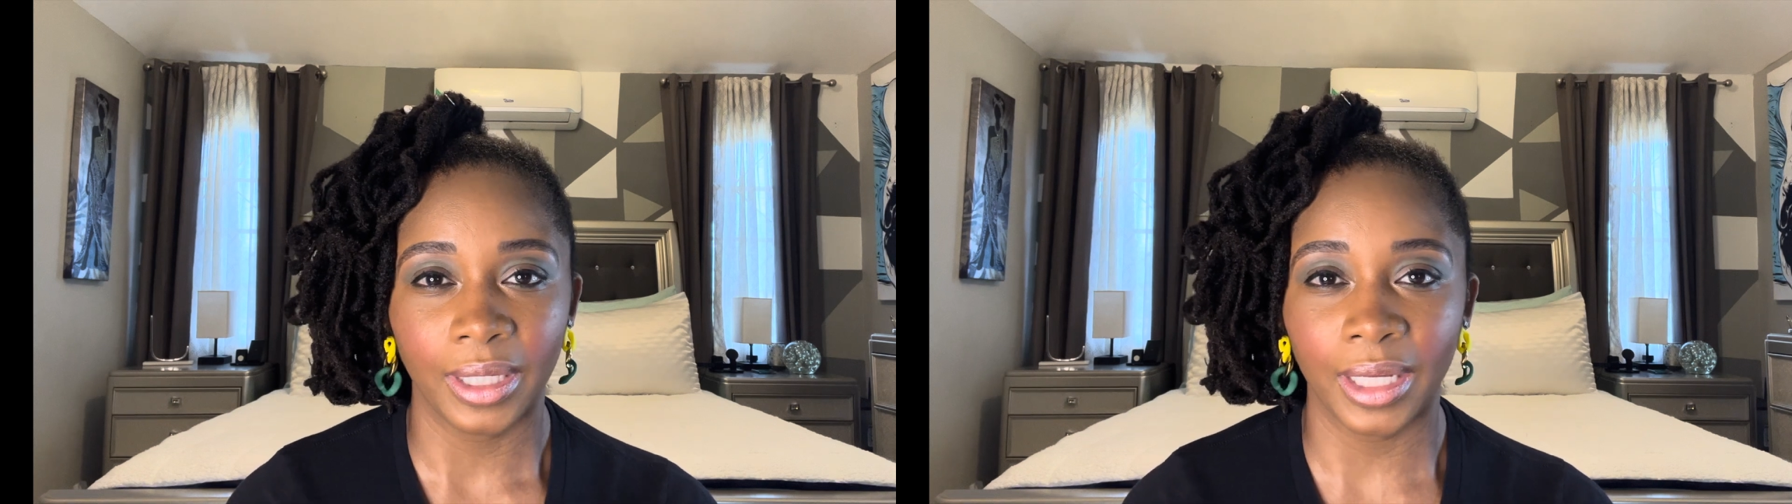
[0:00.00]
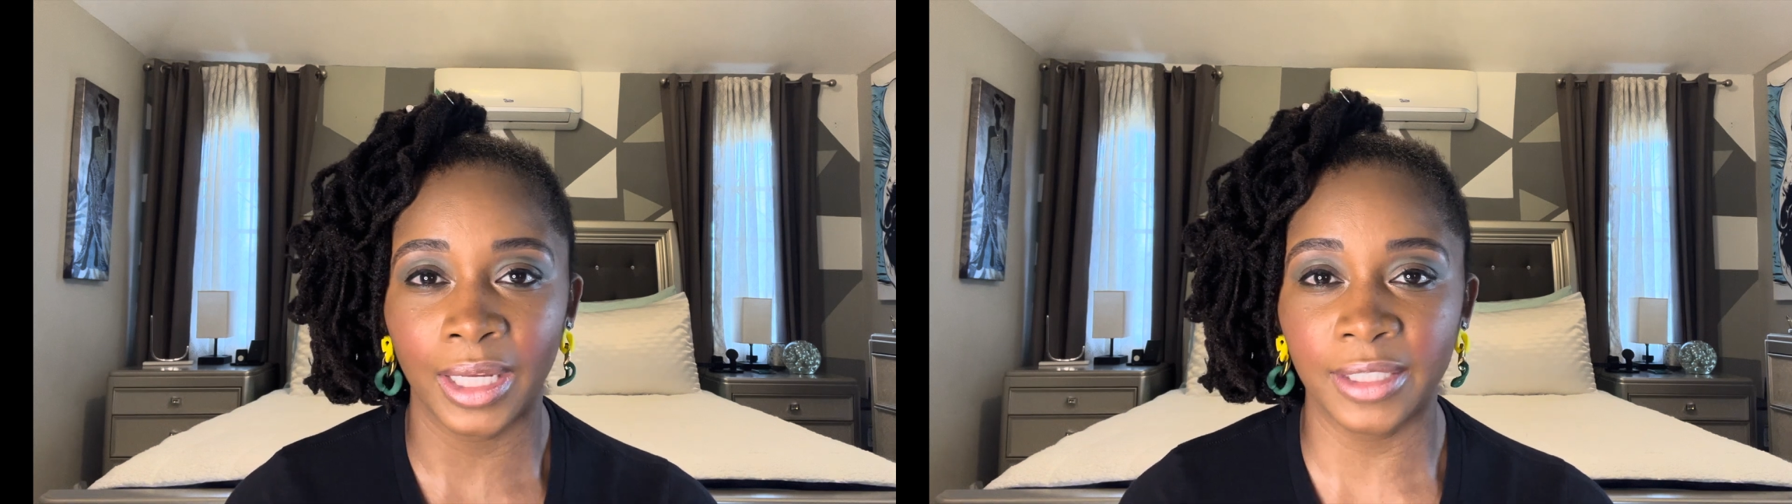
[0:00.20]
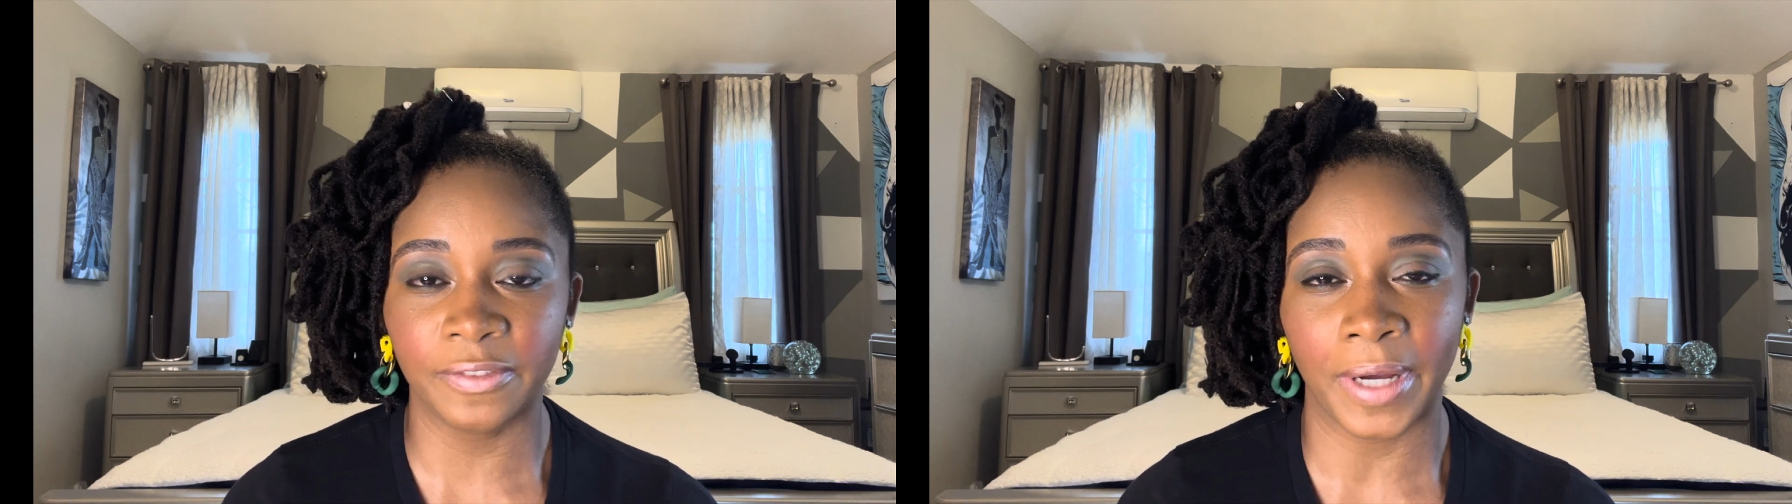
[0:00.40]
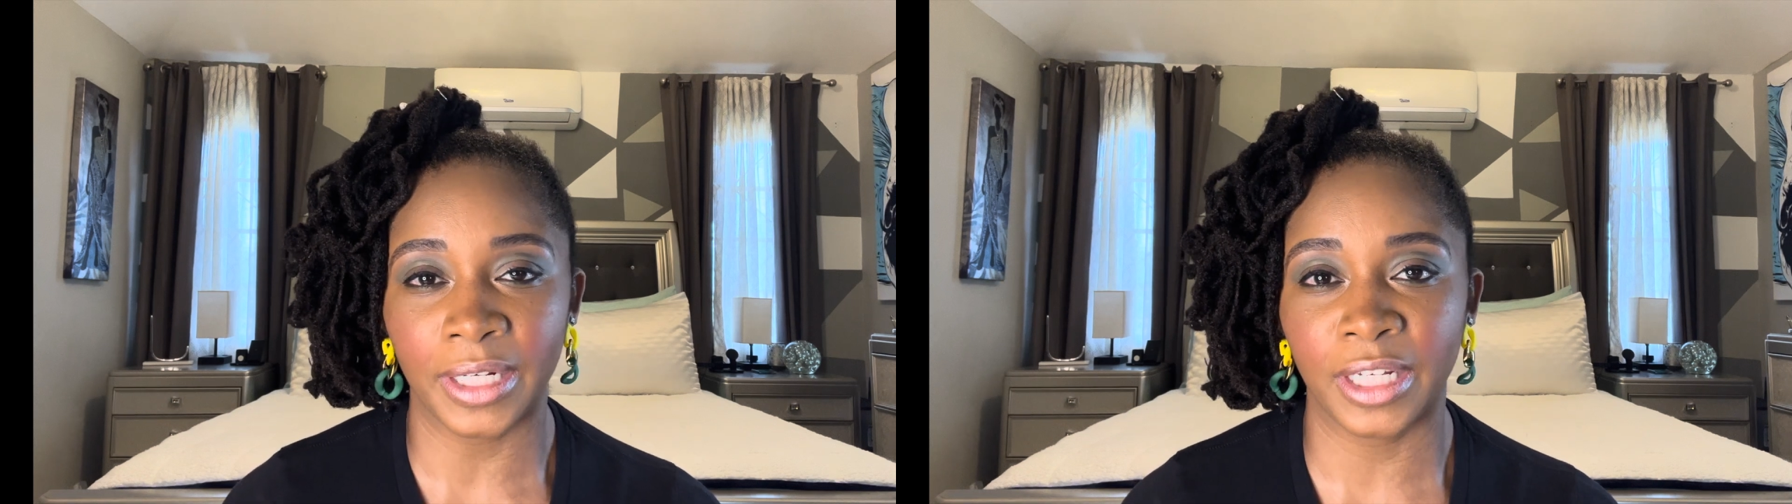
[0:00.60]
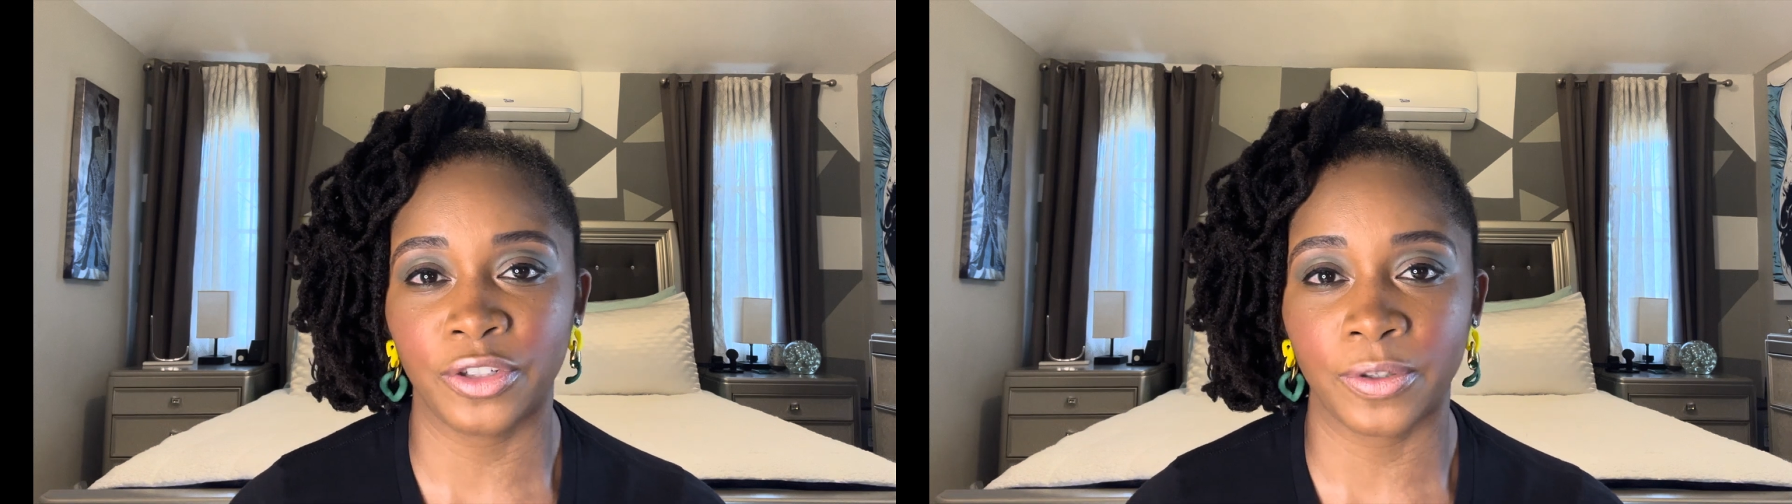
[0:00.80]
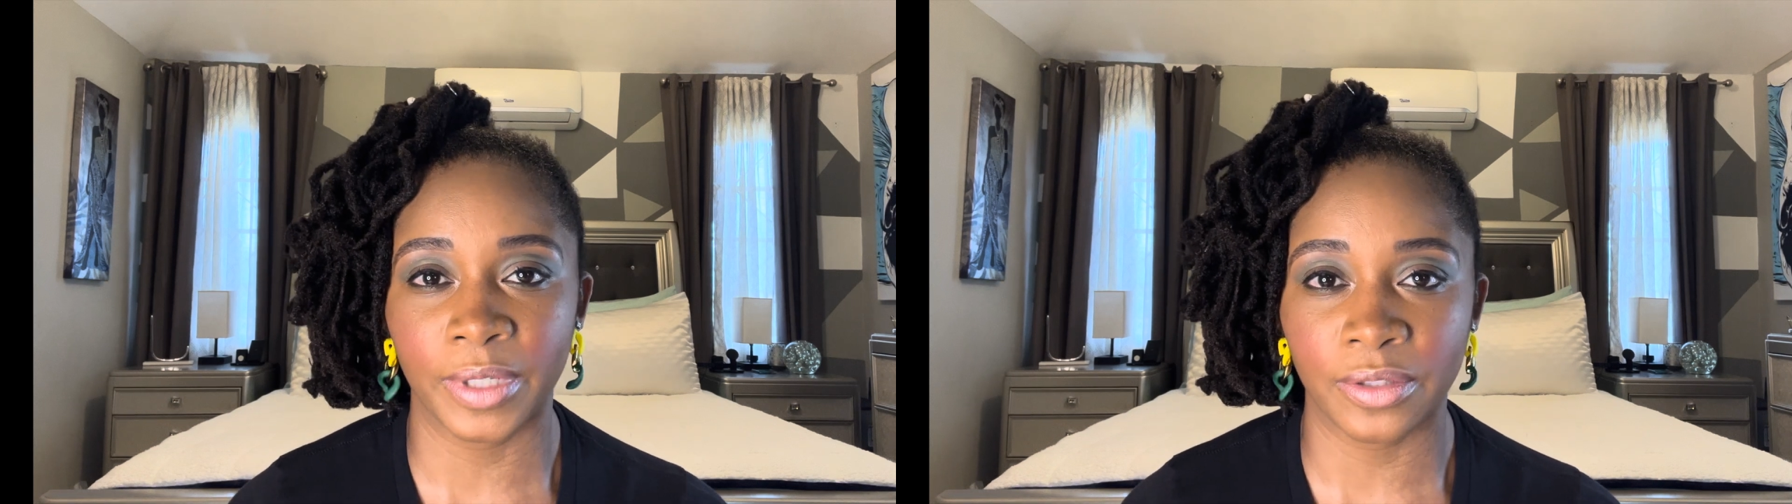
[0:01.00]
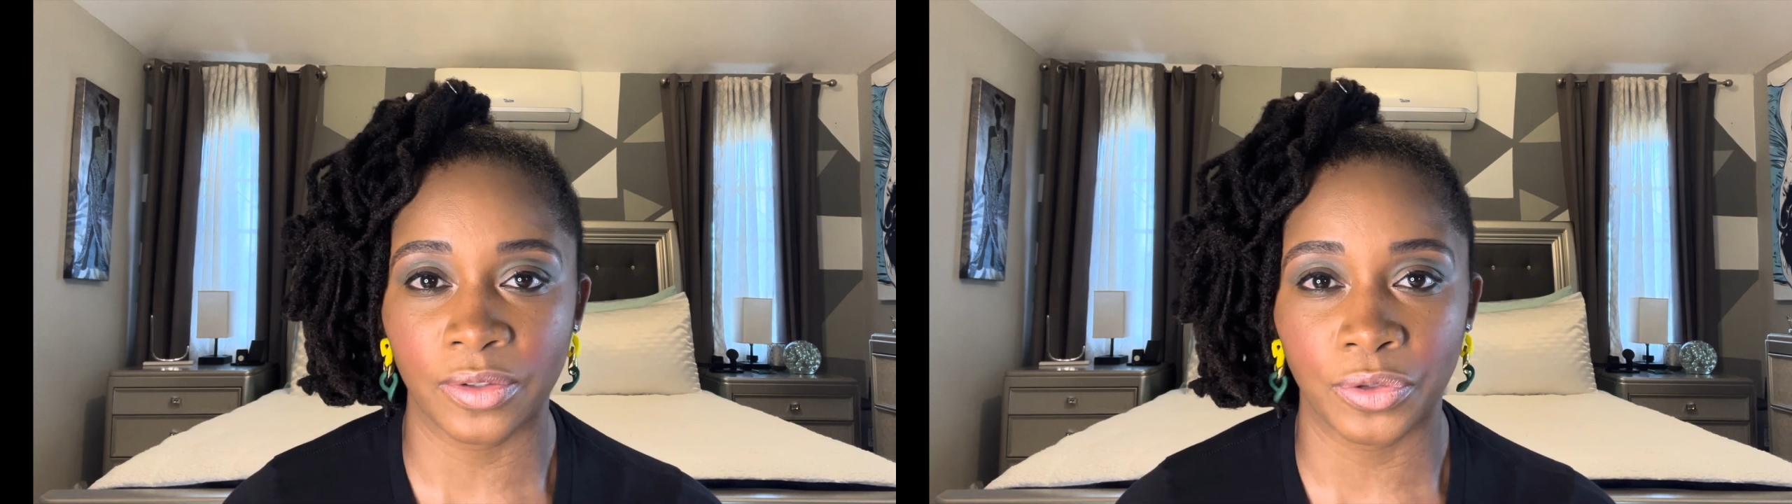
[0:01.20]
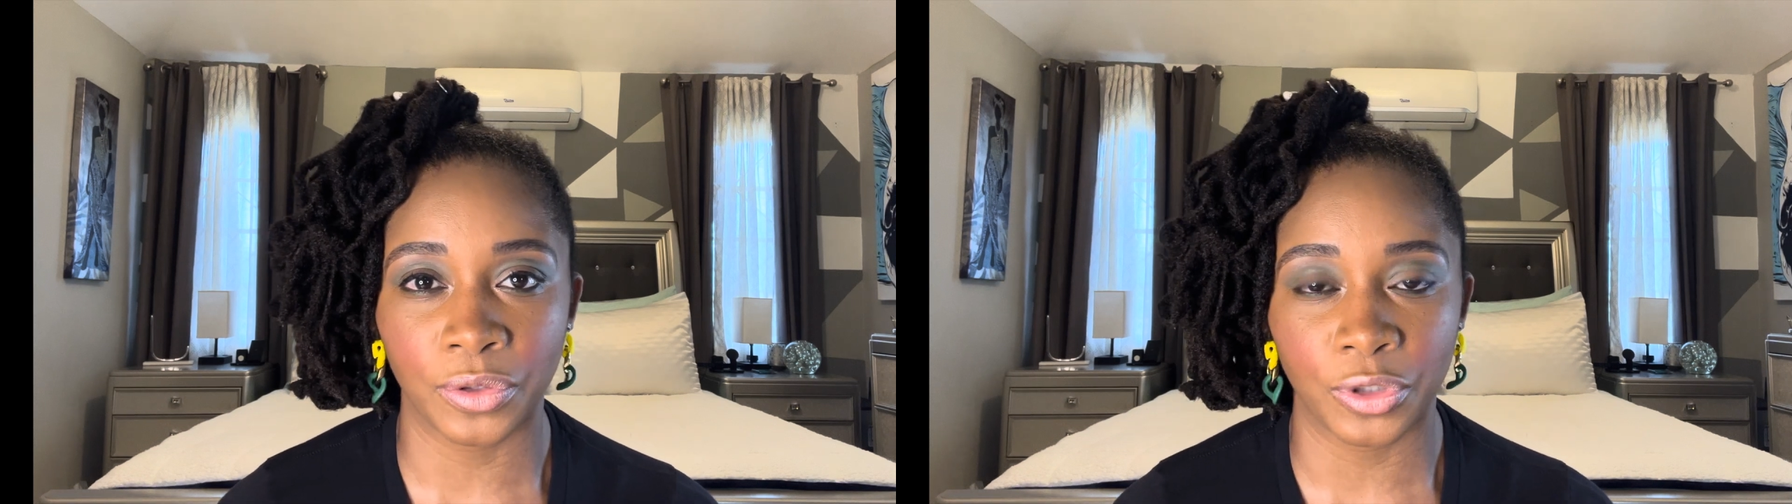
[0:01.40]
any financial
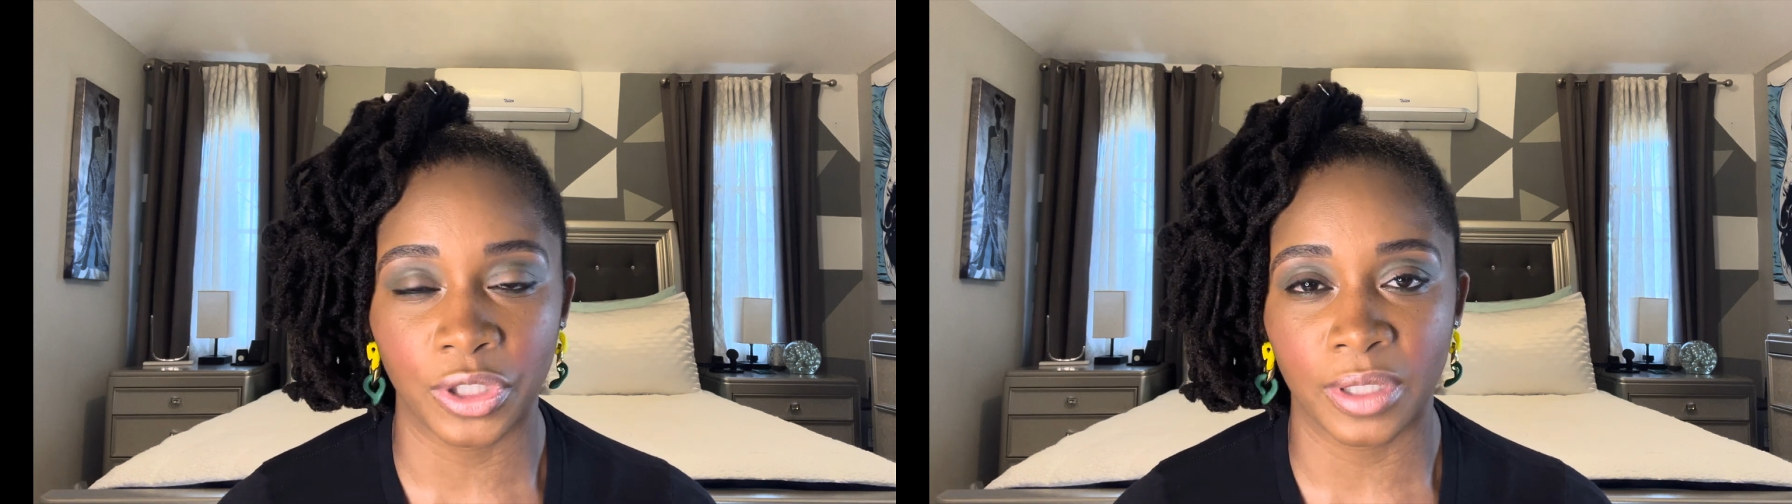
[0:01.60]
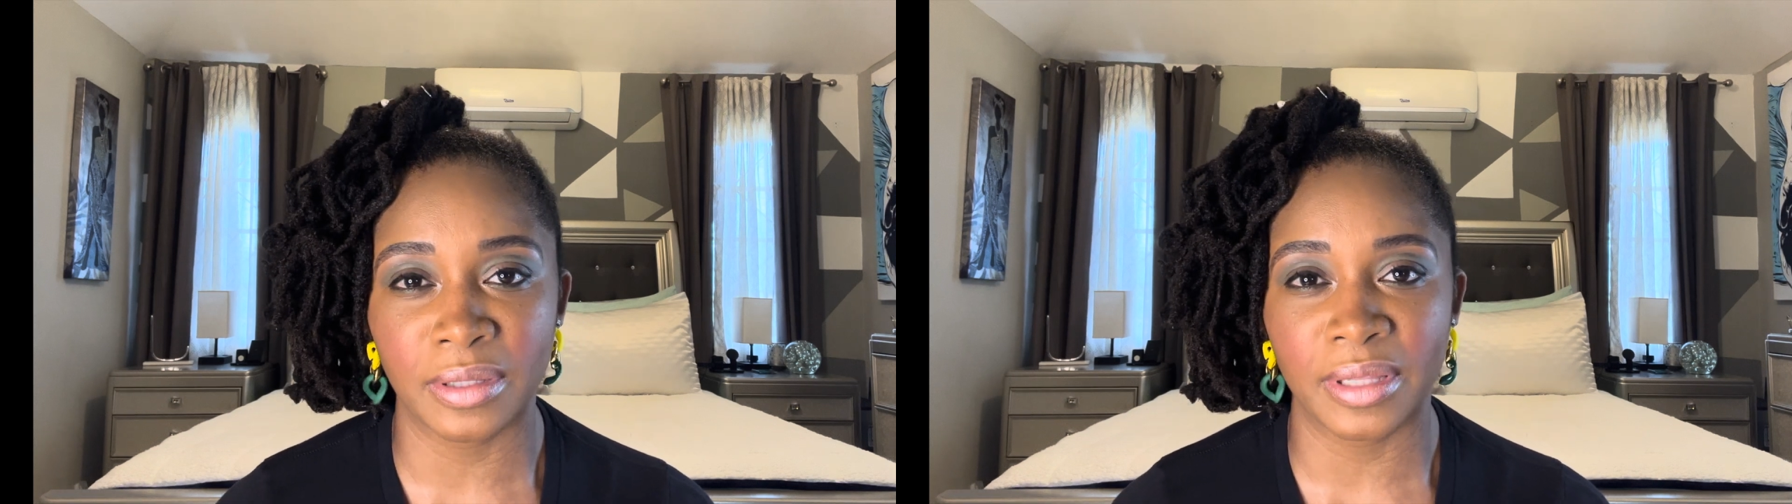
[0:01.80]
institution